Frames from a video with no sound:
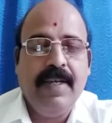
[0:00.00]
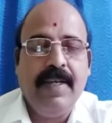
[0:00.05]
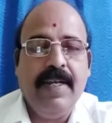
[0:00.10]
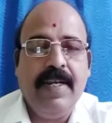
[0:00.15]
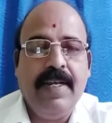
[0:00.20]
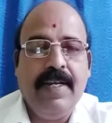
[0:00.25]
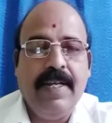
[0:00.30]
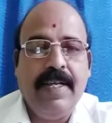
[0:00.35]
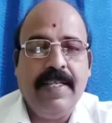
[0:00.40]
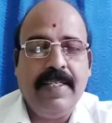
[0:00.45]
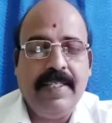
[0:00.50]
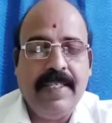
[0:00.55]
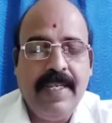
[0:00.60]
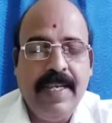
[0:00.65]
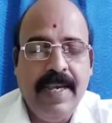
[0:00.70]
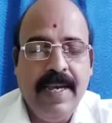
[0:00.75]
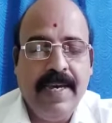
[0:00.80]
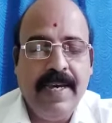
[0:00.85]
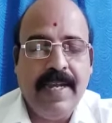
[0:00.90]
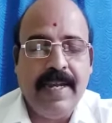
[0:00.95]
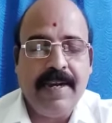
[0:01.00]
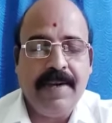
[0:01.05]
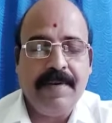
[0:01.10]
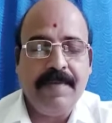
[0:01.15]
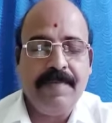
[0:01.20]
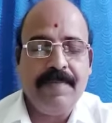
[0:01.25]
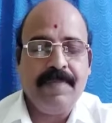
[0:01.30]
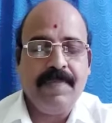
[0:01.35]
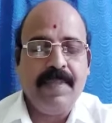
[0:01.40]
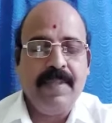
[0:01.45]
It is here
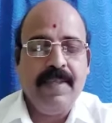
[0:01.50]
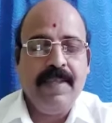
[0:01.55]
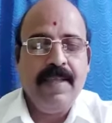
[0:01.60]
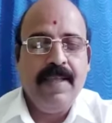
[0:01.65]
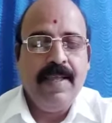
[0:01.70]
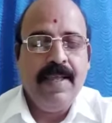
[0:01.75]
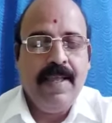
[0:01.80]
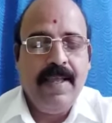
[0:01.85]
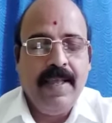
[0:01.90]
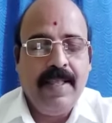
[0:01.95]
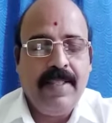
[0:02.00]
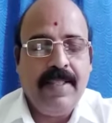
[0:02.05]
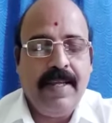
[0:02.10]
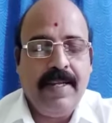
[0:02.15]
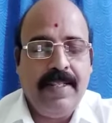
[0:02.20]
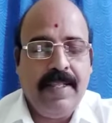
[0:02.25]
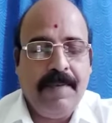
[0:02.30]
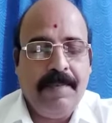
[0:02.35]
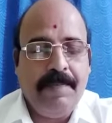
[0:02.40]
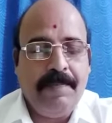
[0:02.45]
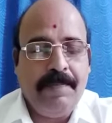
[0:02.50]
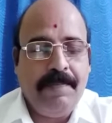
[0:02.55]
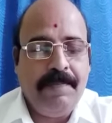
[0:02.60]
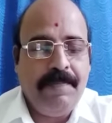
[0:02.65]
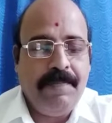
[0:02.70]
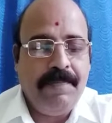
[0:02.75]
that the